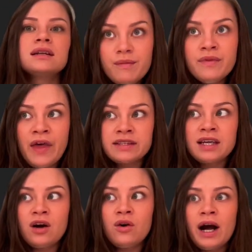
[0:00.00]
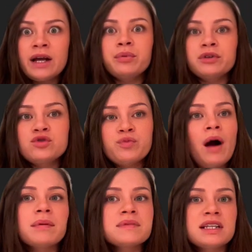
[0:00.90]
That's how I approach
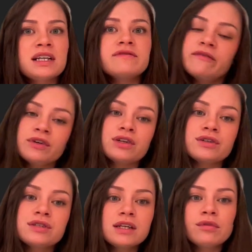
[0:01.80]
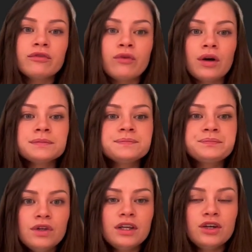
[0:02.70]
problems that I've never seen before
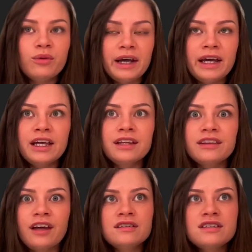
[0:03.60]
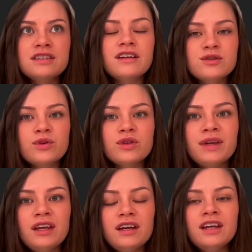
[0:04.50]
in a way that sticks with
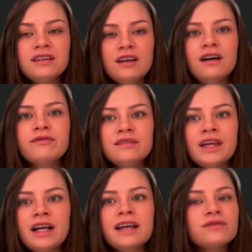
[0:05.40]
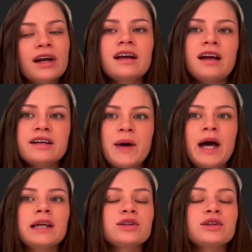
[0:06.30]
me enough that I can recognize patterns